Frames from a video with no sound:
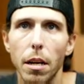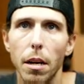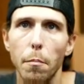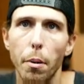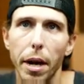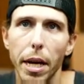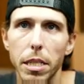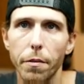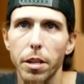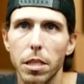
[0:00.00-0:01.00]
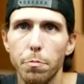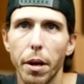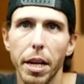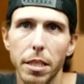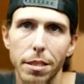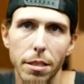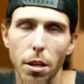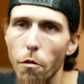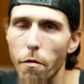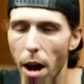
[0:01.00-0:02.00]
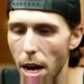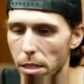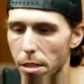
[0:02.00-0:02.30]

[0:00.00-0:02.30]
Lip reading: but I guess if it's spinning so fast,